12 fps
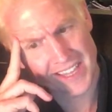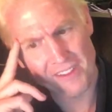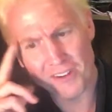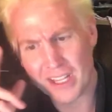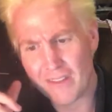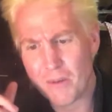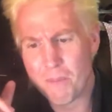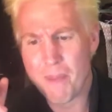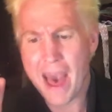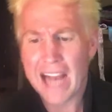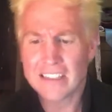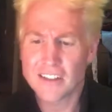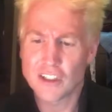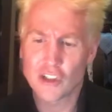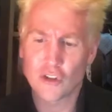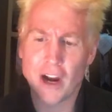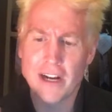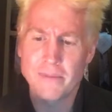and they're given back to the
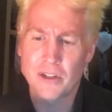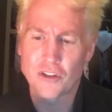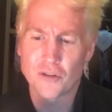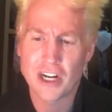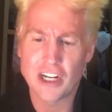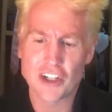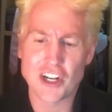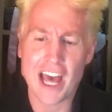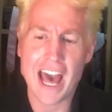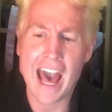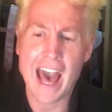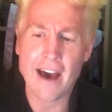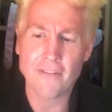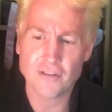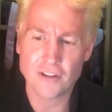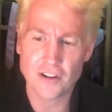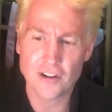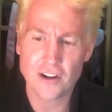shrine administration
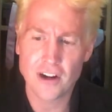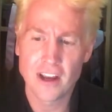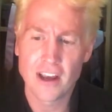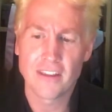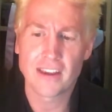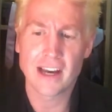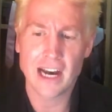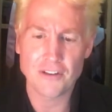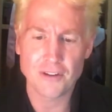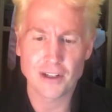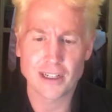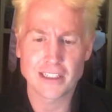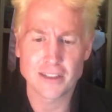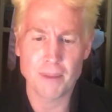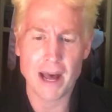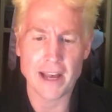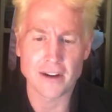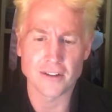after the contract
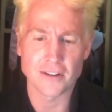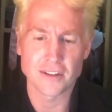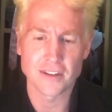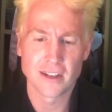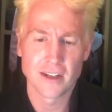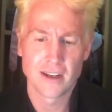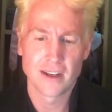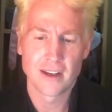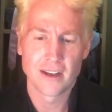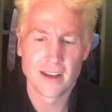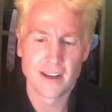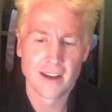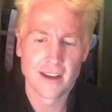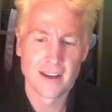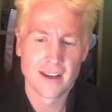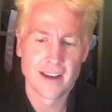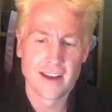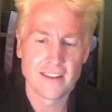expires.
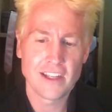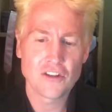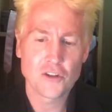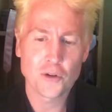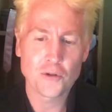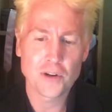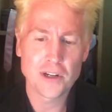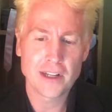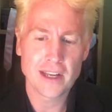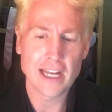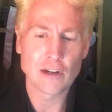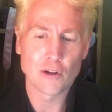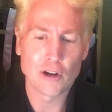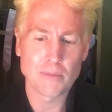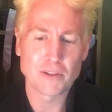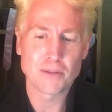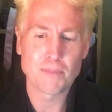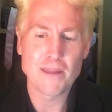These children and grown
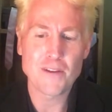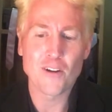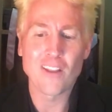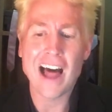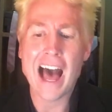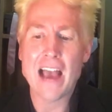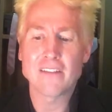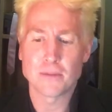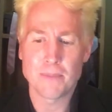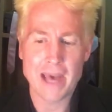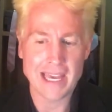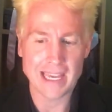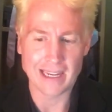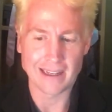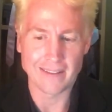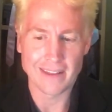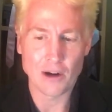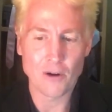ups spend their lives begging.
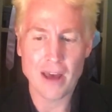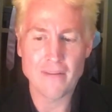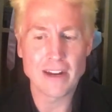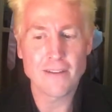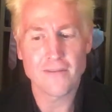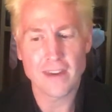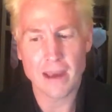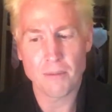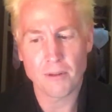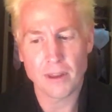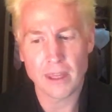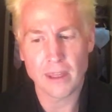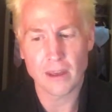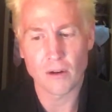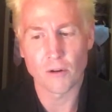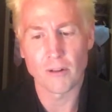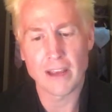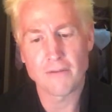They don't have any family
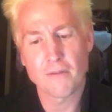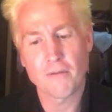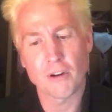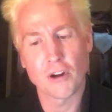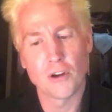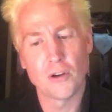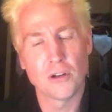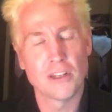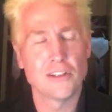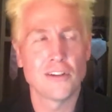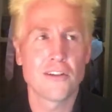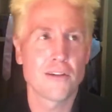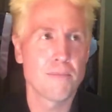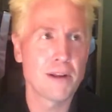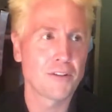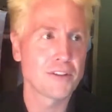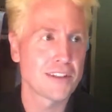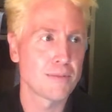or life of their own, and due to the
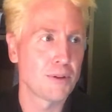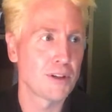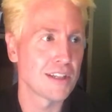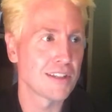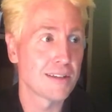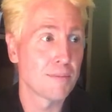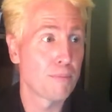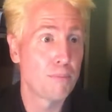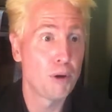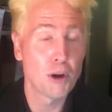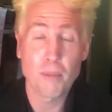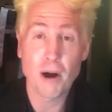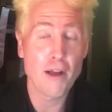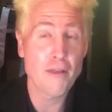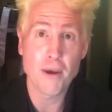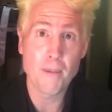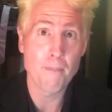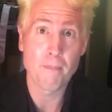mental disabilities put upon
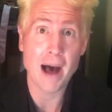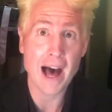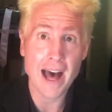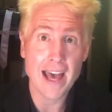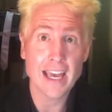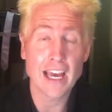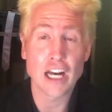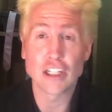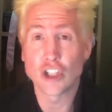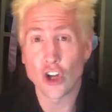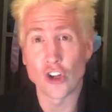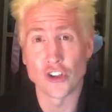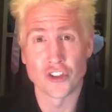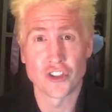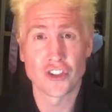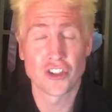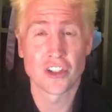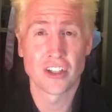them by
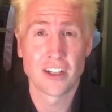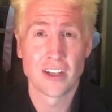adults